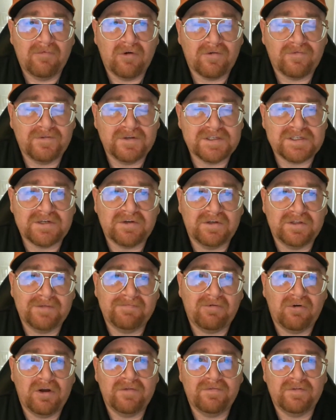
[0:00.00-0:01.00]
more physical at the
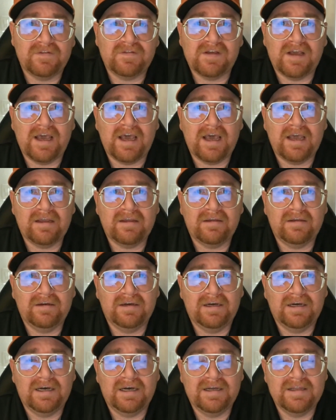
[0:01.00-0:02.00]
point of attack.
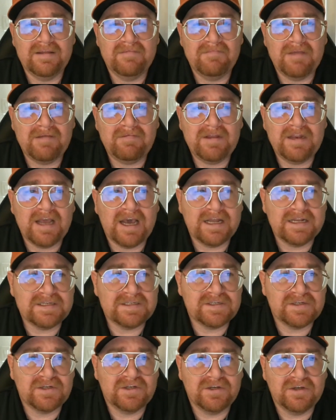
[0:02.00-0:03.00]
Maybe not
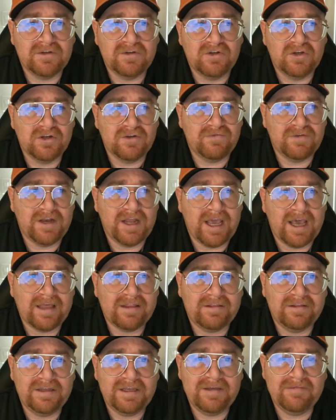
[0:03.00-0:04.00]
as good of an
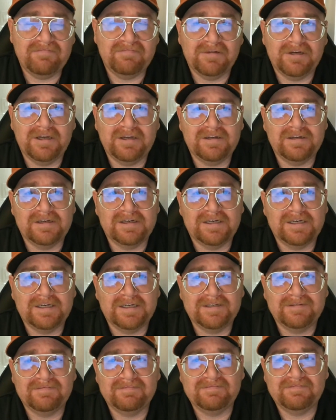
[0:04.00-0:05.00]
athlete, but
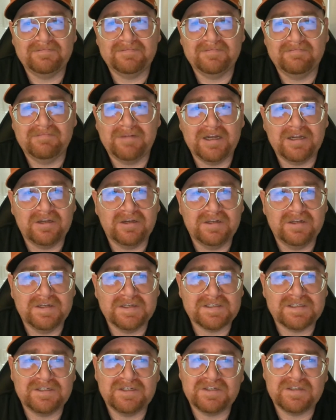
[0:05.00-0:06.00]
my
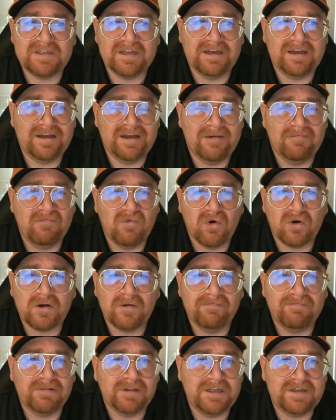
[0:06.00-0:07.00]
goodness, just a more
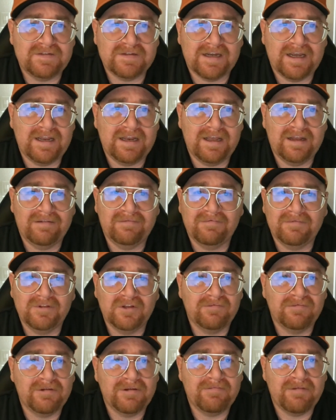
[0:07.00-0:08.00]
complete tight end, a
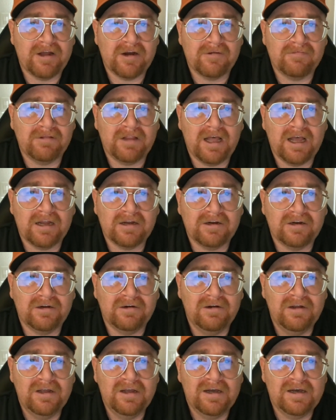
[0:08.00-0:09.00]
little bit better
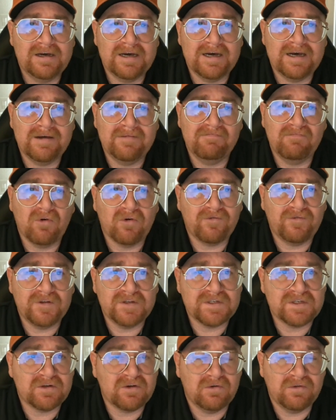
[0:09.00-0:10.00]
blocker, more
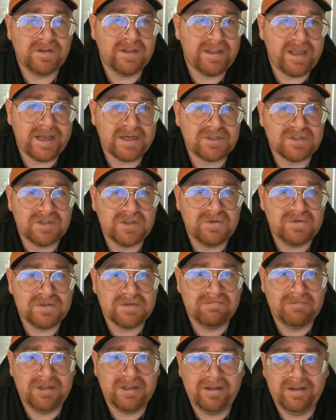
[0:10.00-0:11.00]
physical. They actually use
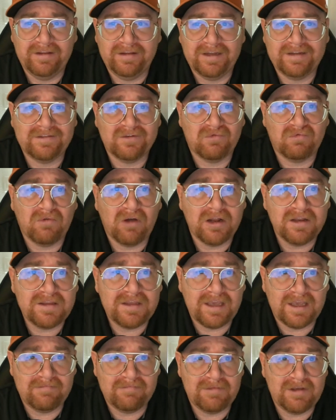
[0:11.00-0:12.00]
him in like the run
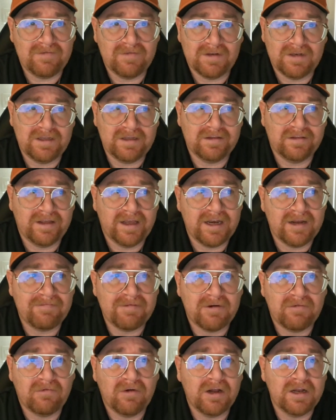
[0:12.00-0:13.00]
game. Even he can line up
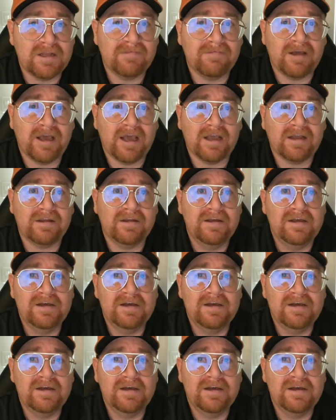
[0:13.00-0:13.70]
at running back.